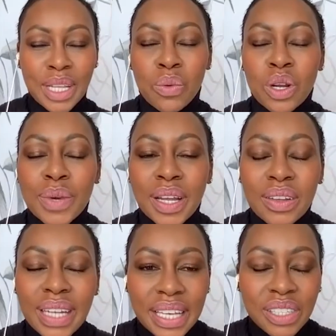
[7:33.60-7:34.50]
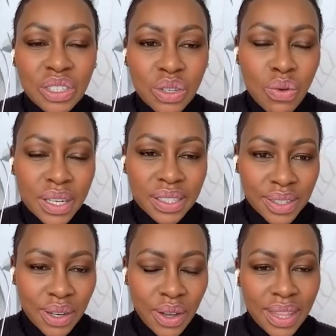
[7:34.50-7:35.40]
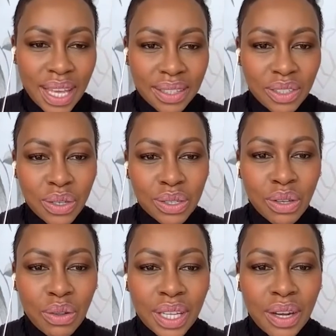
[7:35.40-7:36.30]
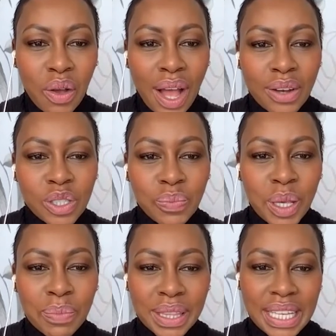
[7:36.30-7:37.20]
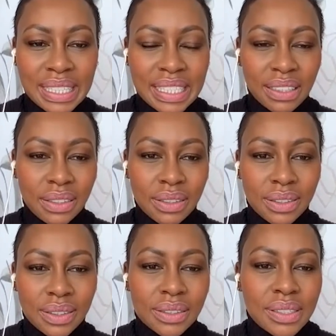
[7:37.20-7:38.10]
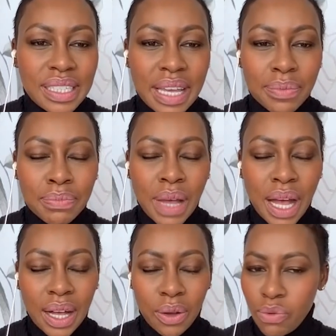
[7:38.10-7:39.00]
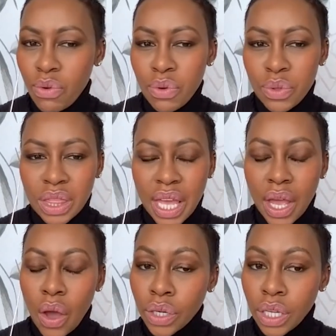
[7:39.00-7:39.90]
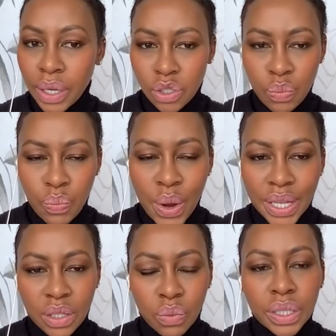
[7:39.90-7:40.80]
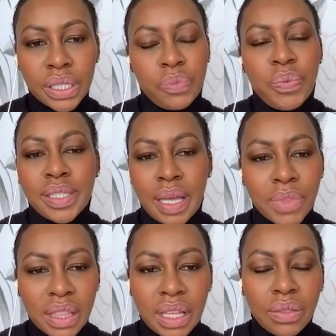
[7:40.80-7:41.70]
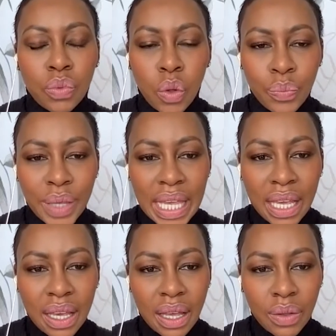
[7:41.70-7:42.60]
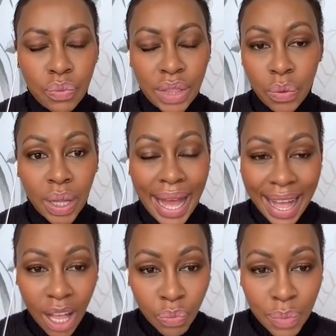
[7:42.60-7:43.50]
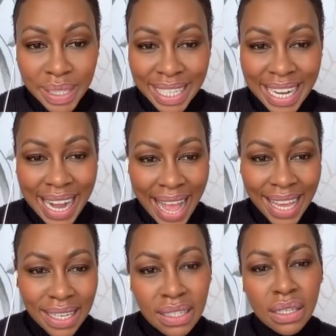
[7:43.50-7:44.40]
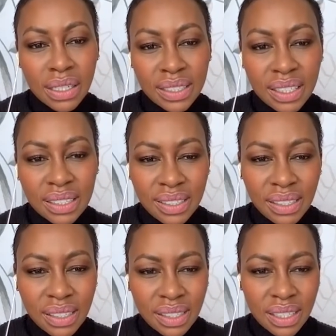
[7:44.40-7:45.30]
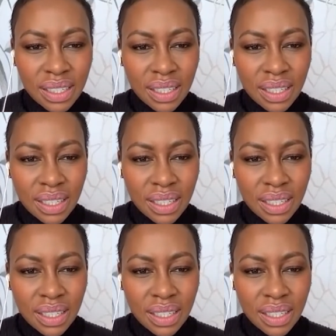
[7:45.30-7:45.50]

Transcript: What about our lazy talkers? You know, they're 2 years old, they know how to speak, but they still say, or they only want to point. Will this be something that will be, that will help them? Is it an aid? Does it assist?